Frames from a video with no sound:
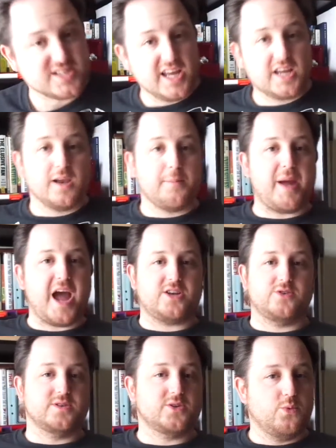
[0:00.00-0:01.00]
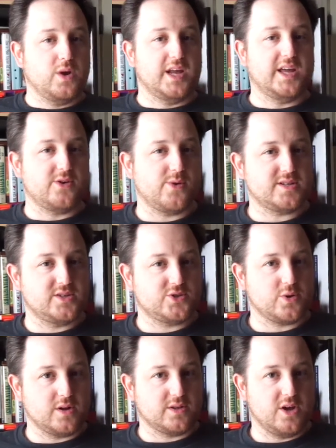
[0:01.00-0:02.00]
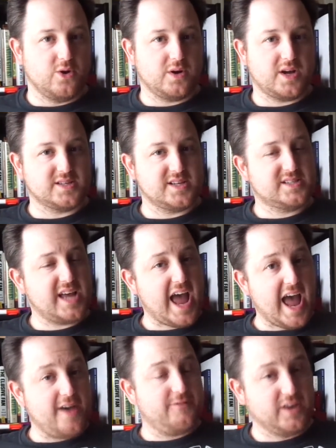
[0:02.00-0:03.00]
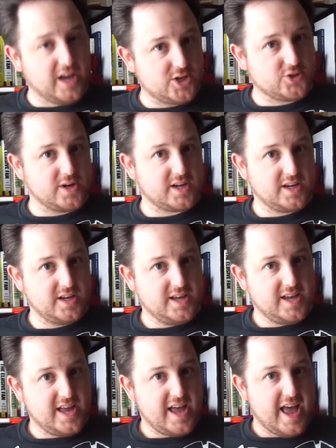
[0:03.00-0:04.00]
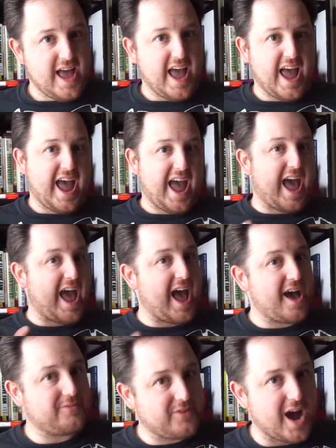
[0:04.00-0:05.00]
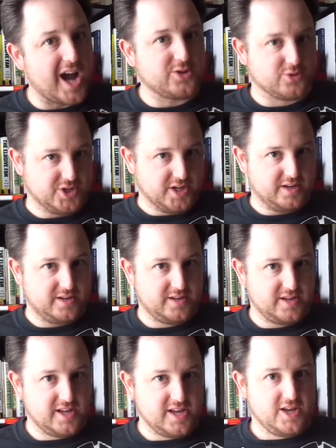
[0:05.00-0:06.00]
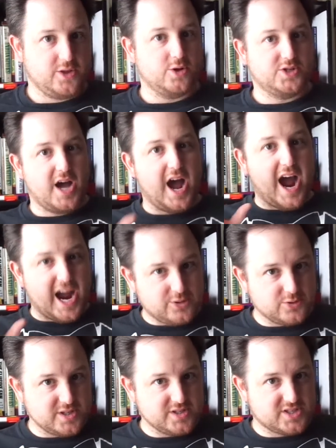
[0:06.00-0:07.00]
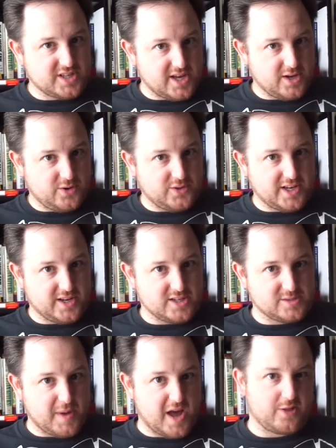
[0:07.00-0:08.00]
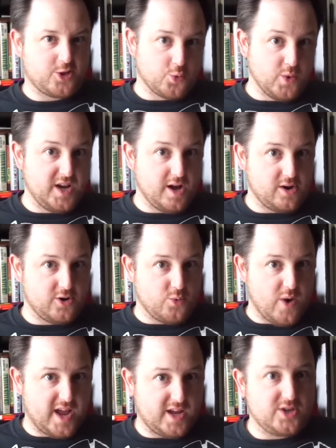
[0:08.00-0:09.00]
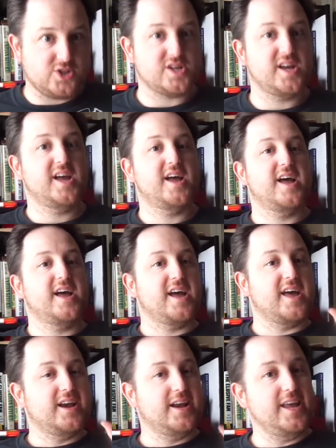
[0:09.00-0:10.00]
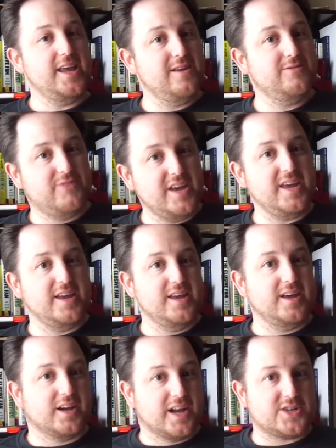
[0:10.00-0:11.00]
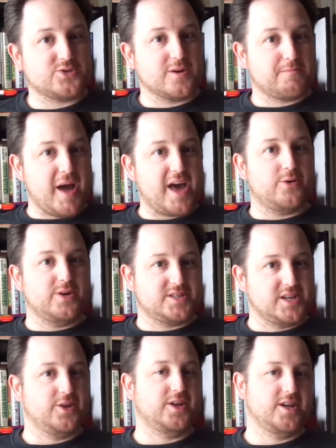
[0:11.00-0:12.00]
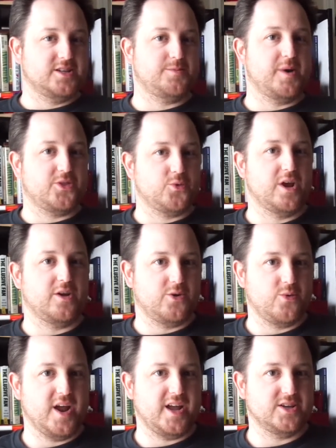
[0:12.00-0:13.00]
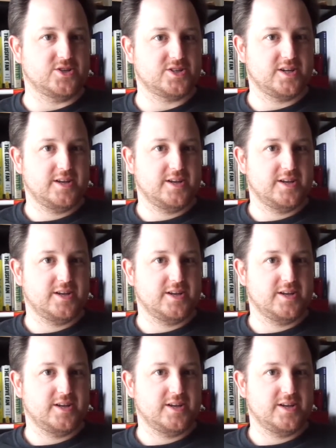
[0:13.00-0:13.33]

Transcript: Nikola Badger is a really interesting truck, though, because it's half electric, half hydrogen. There's a hydrogen cell that does about 300 range and an EV electric battery cell that does about 300 range.